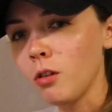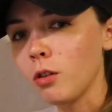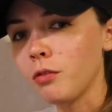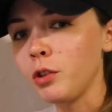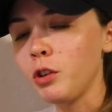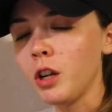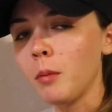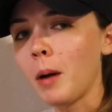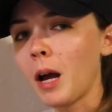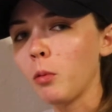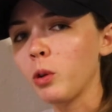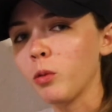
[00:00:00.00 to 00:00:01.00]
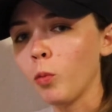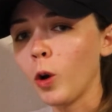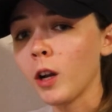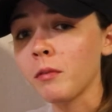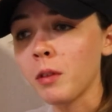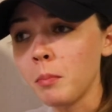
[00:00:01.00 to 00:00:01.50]
or if you get a bite with
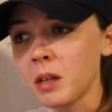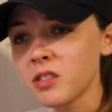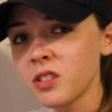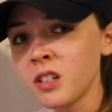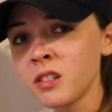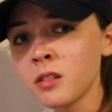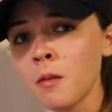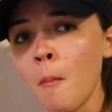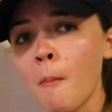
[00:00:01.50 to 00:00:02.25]
one of the mix-ins,